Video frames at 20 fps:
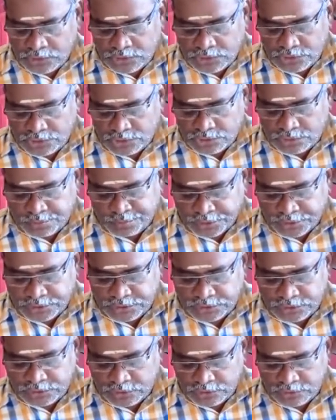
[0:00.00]
is to
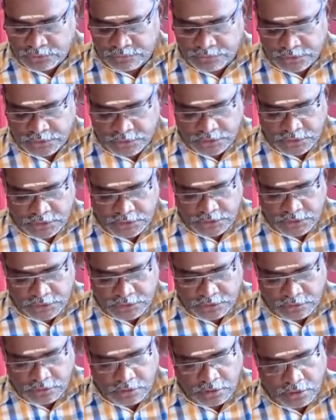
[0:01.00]
present the numerical
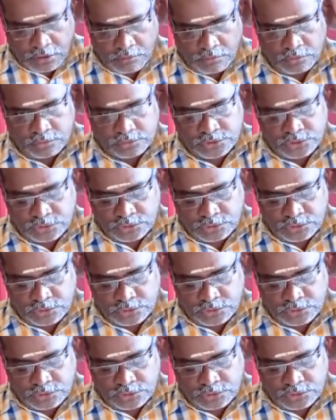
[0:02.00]
data about the